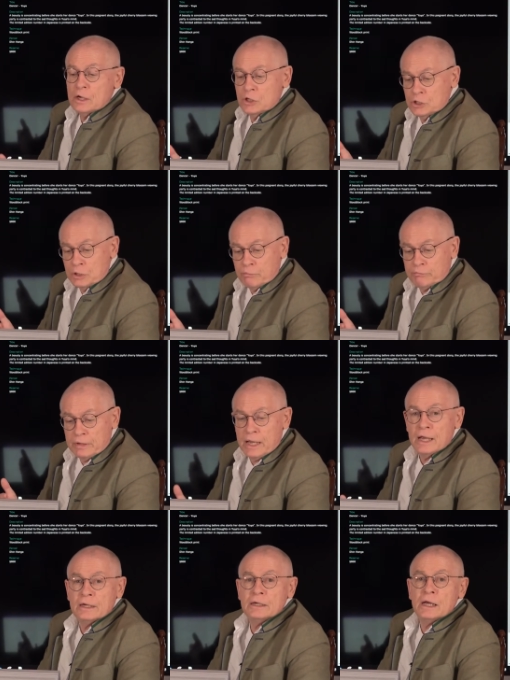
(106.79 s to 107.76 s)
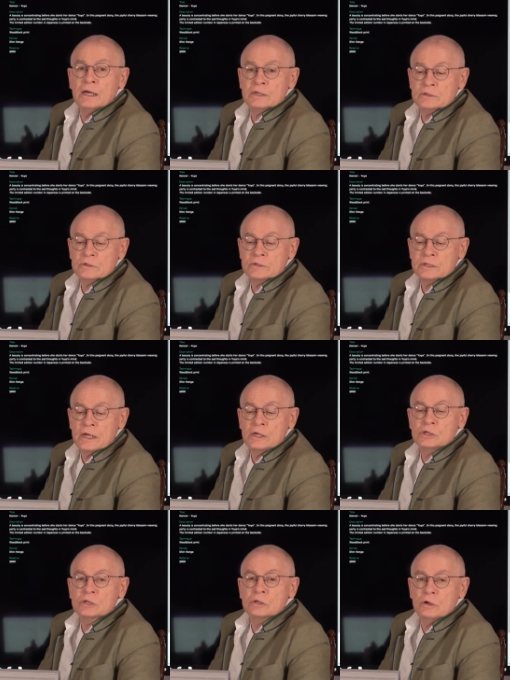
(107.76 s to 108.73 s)
Japan
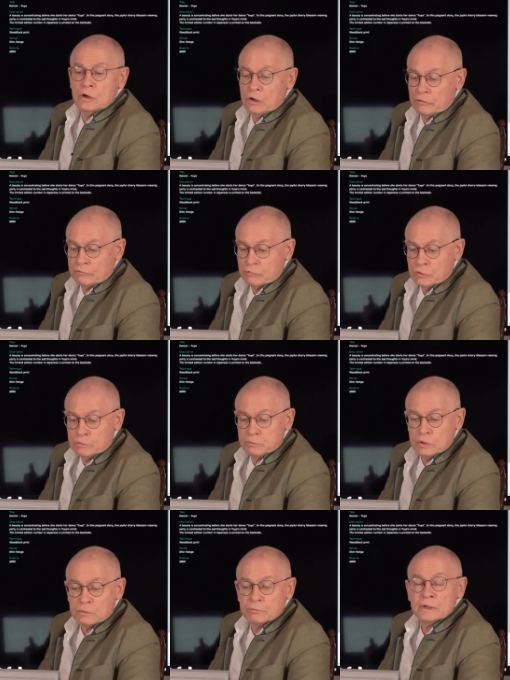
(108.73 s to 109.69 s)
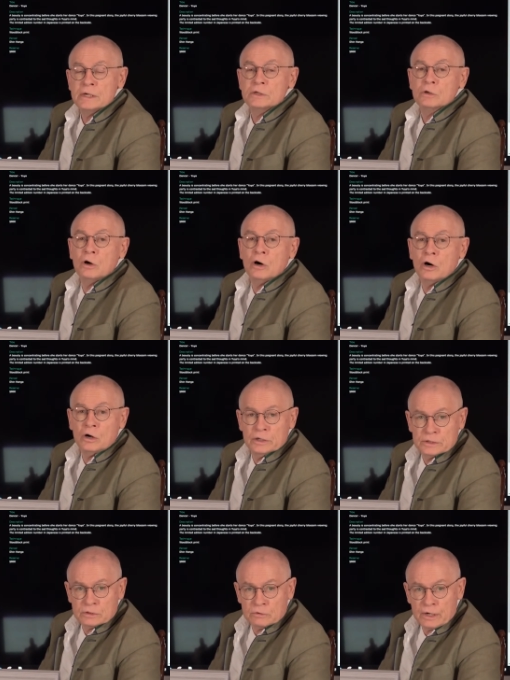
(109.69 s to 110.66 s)
Association of Woodblock Print
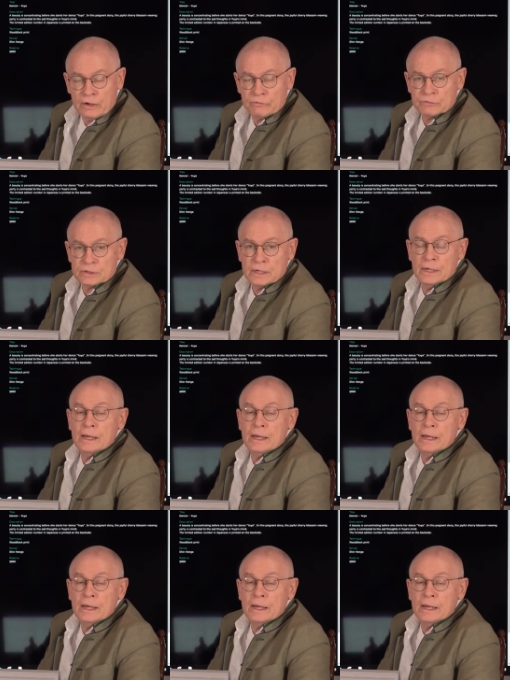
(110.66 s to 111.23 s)
Artcraft,